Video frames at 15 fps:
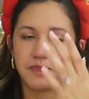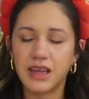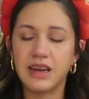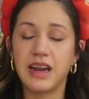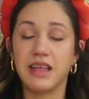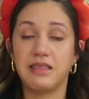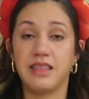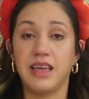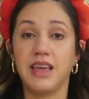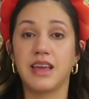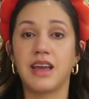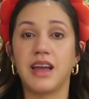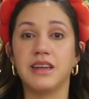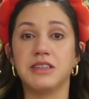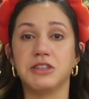And I
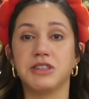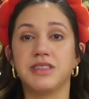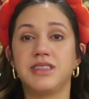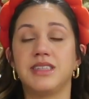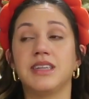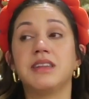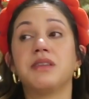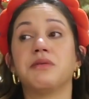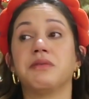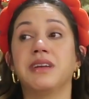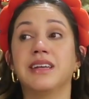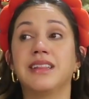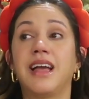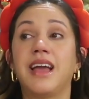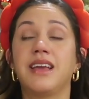think I just didn't
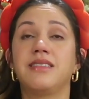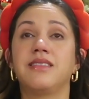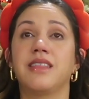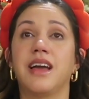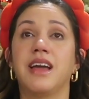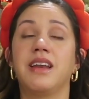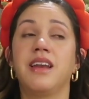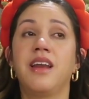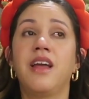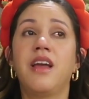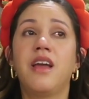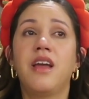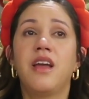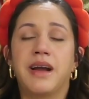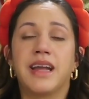realize that
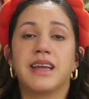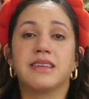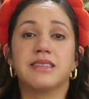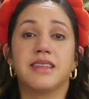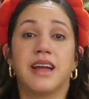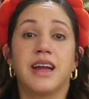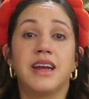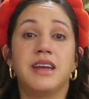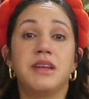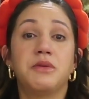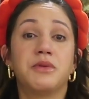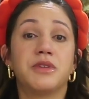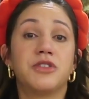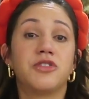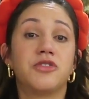my anxiety
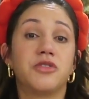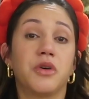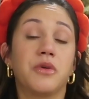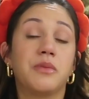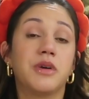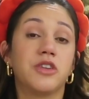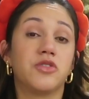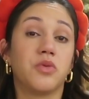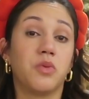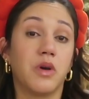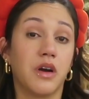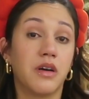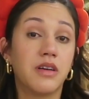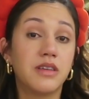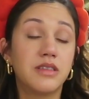was so much
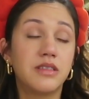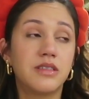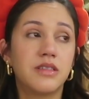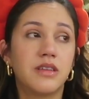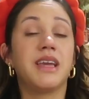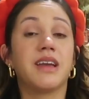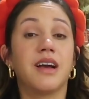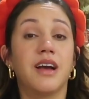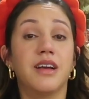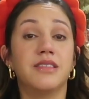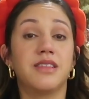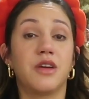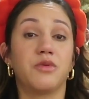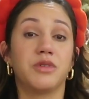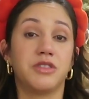worse
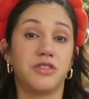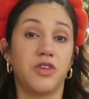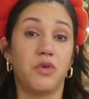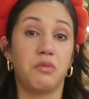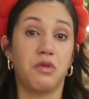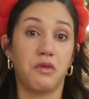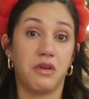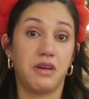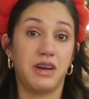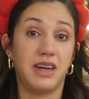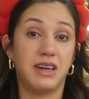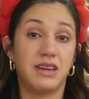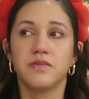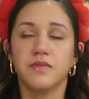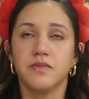because I was so
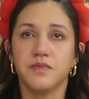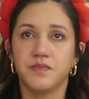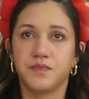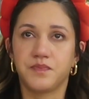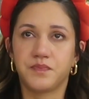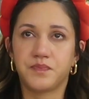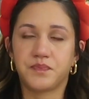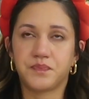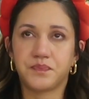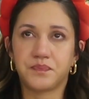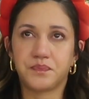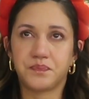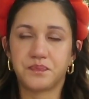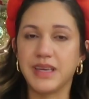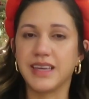worried.
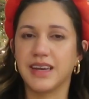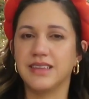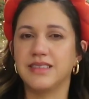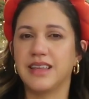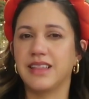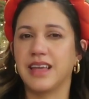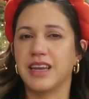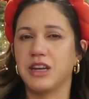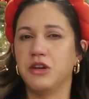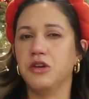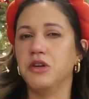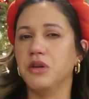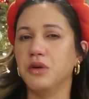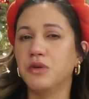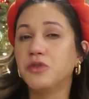Because I like
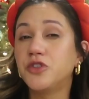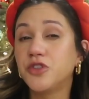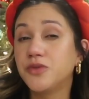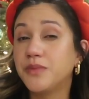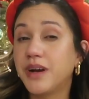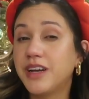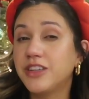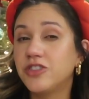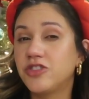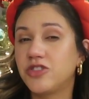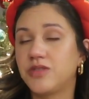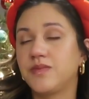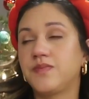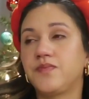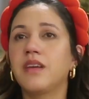knew too
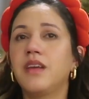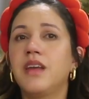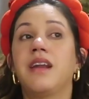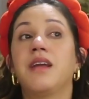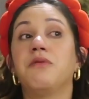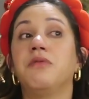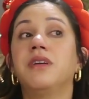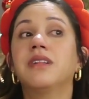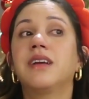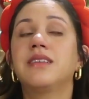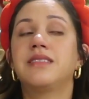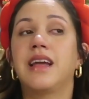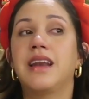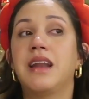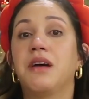much. And I
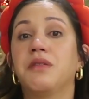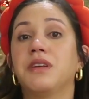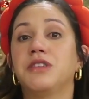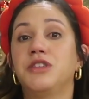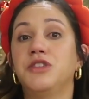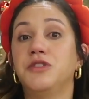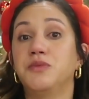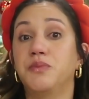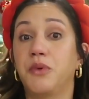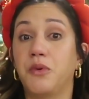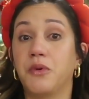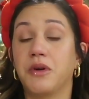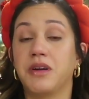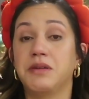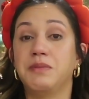realized that now that she was
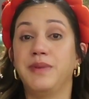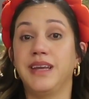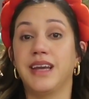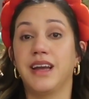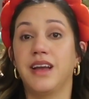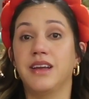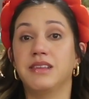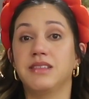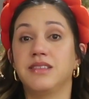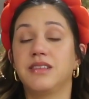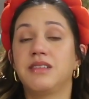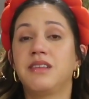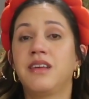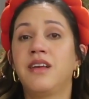born, because